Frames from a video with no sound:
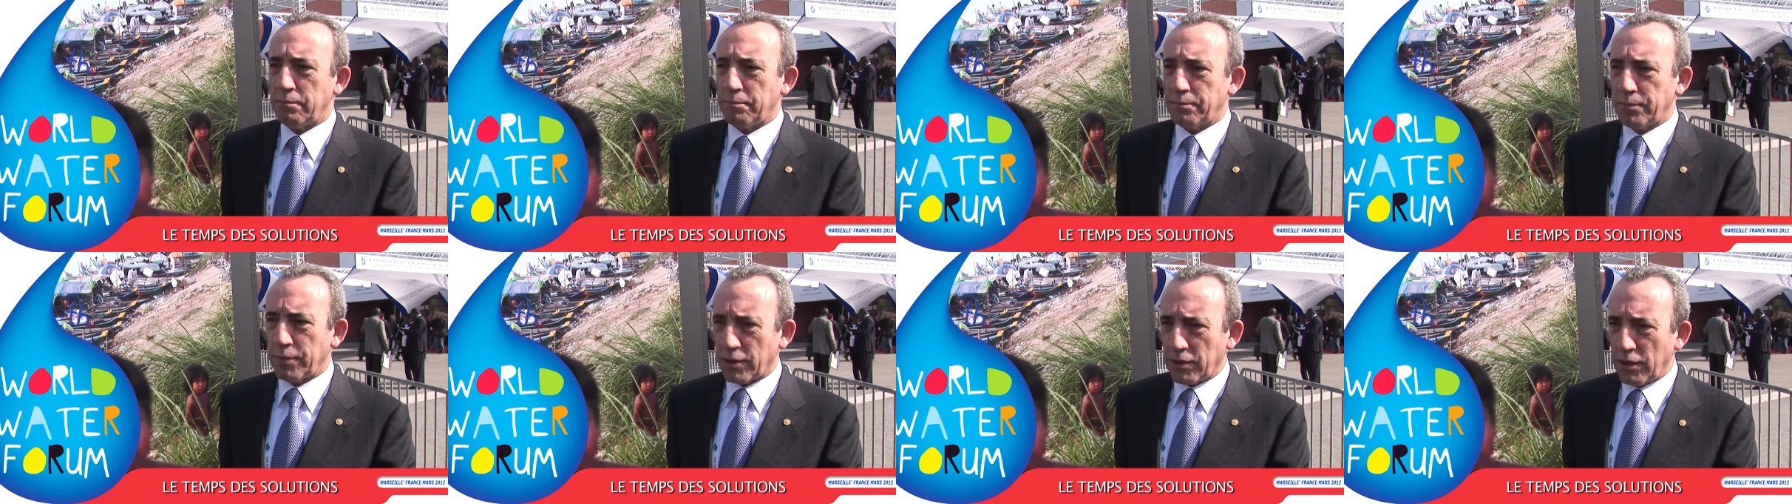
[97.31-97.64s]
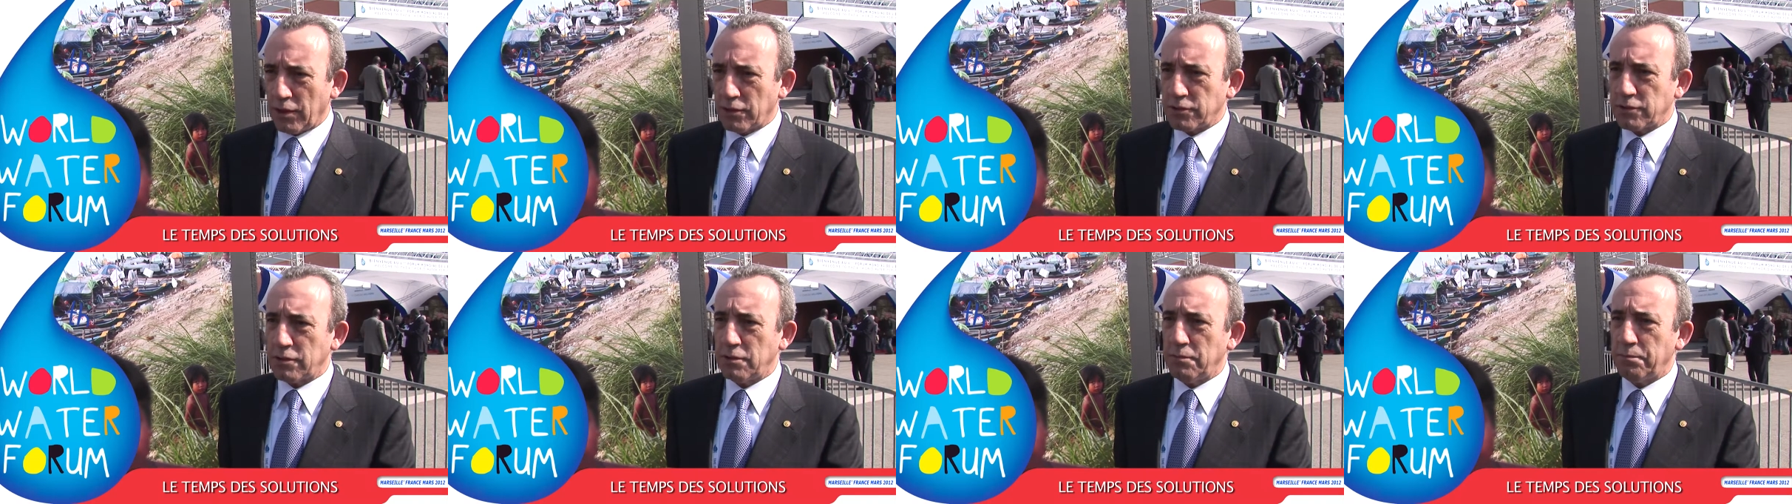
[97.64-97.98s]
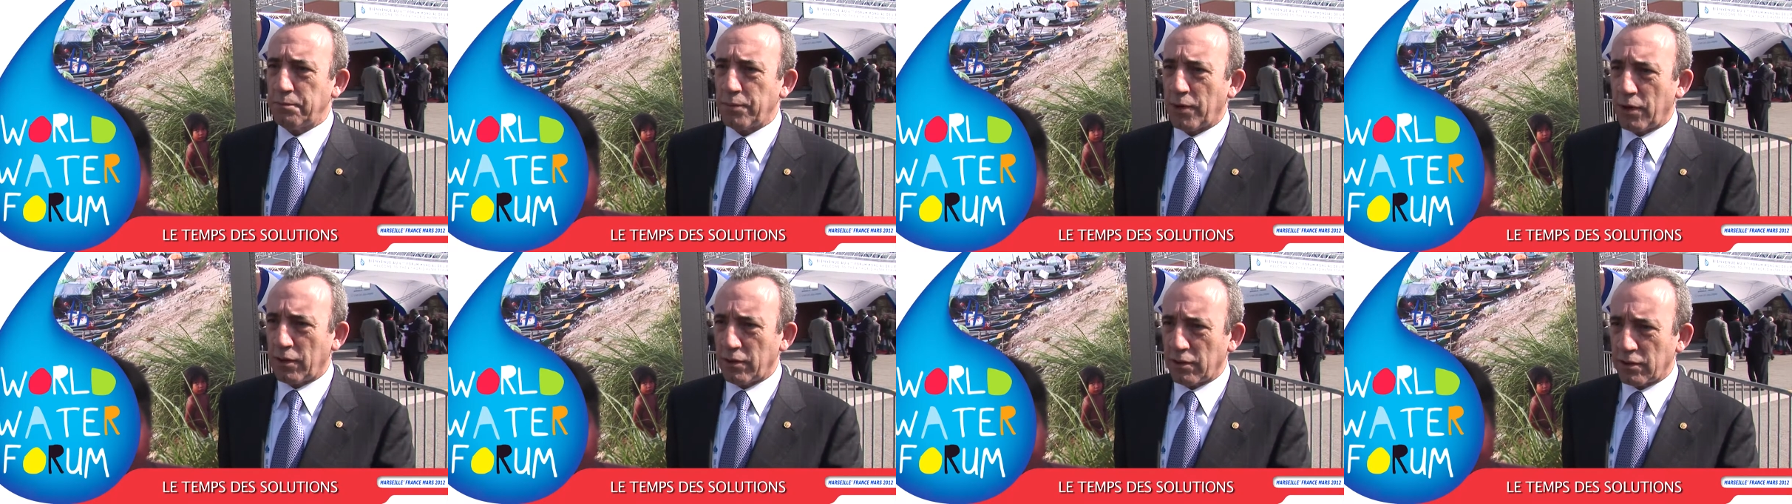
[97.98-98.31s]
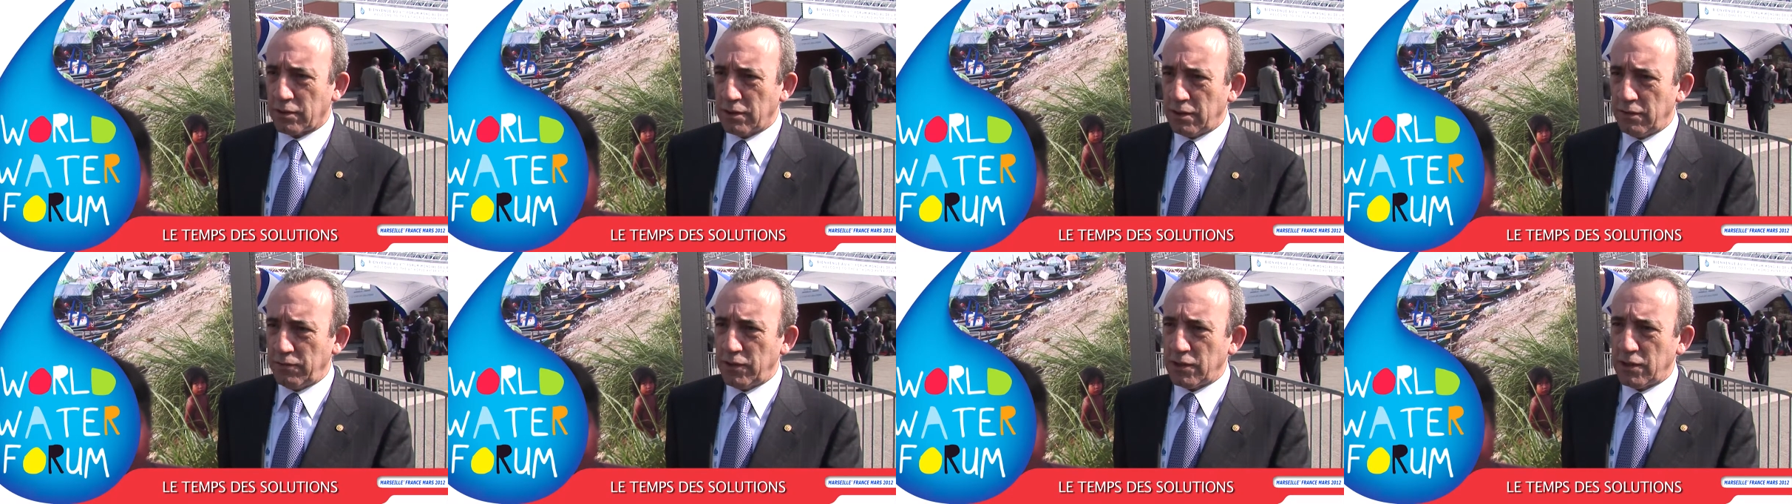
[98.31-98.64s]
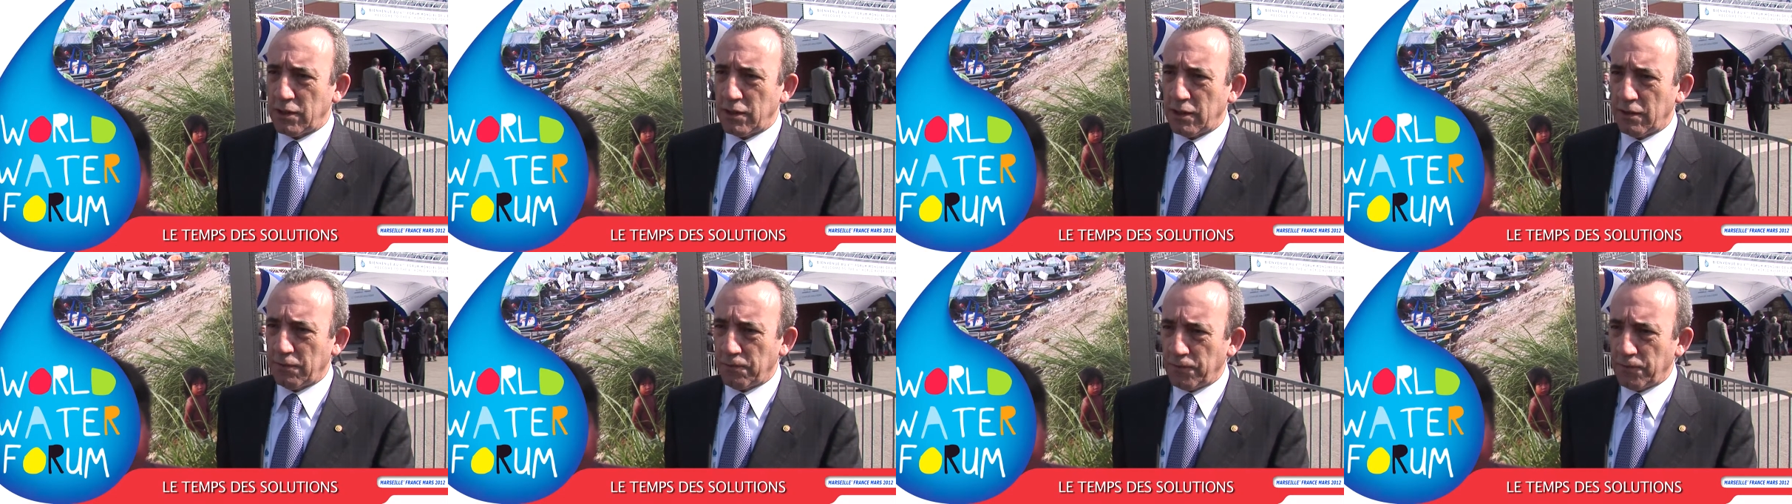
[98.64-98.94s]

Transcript: production, productivity,